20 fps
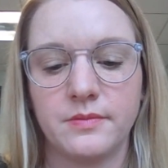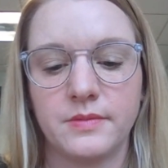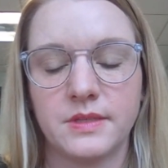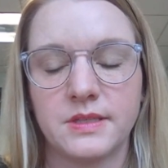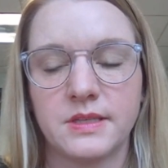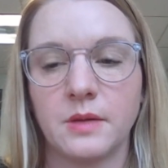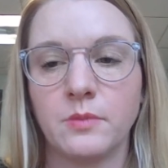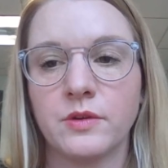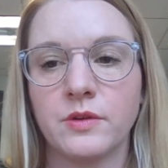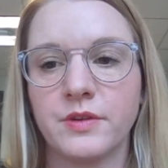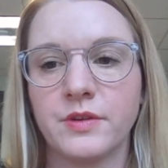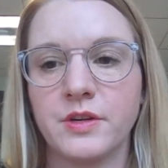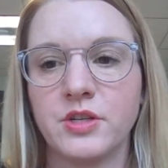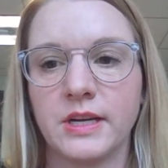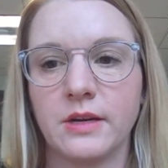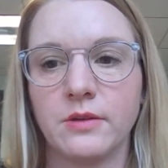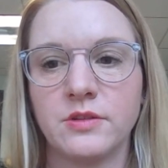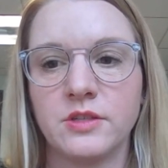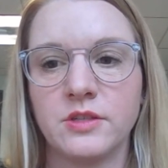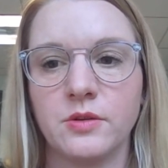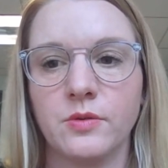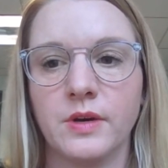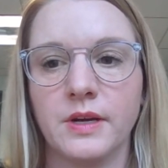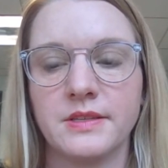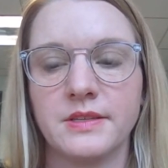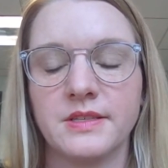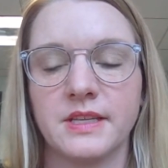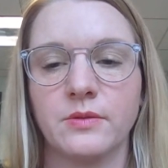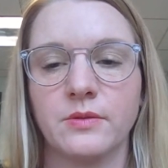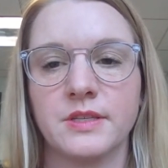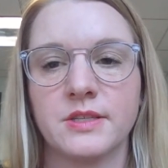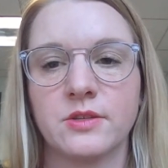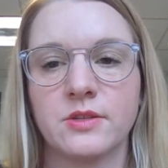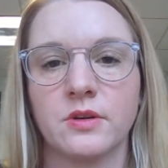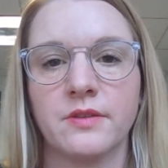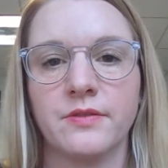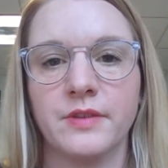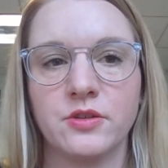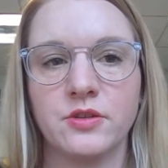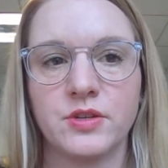someone reach out to us that was
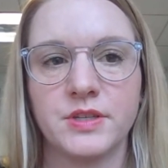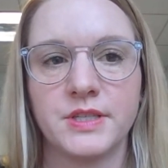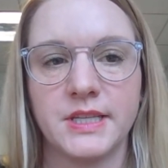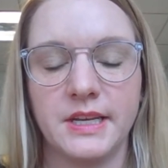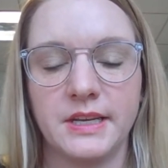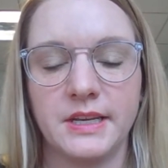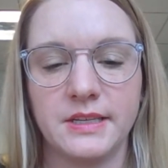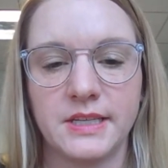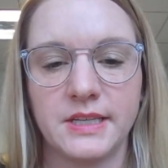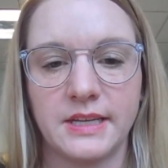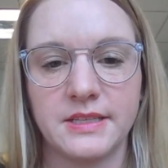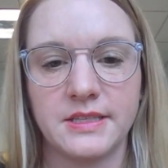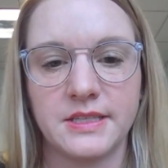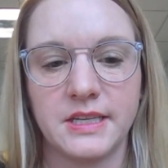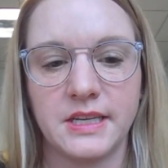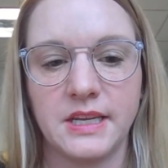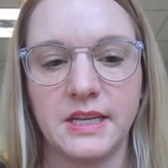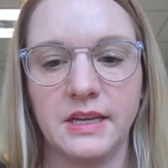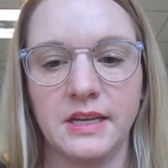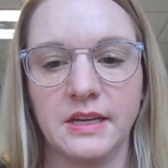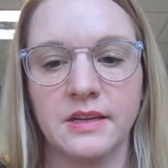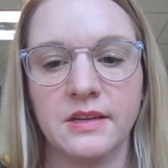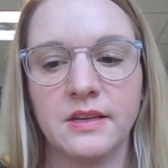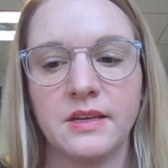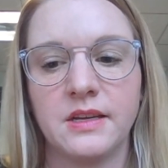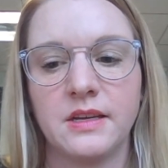sort of interested in testing